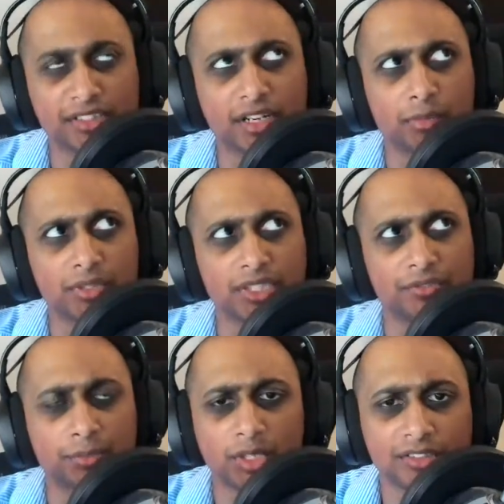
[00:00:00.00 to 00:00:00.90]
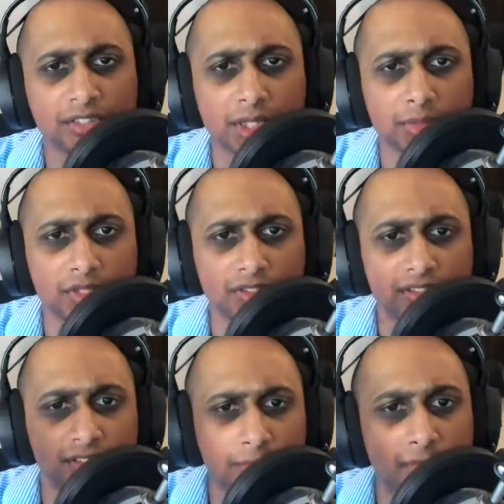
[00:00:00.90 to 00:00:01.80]
that I believe Blockstream
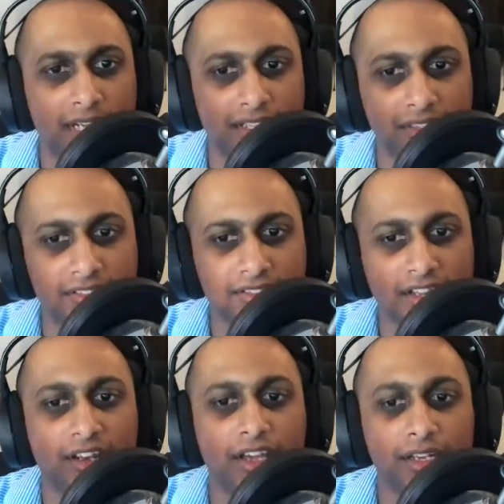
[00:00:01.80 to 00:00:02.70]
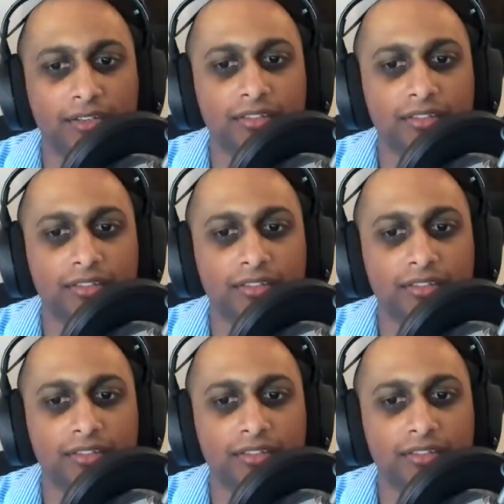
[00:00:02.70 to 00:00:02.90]
used to make the satellite,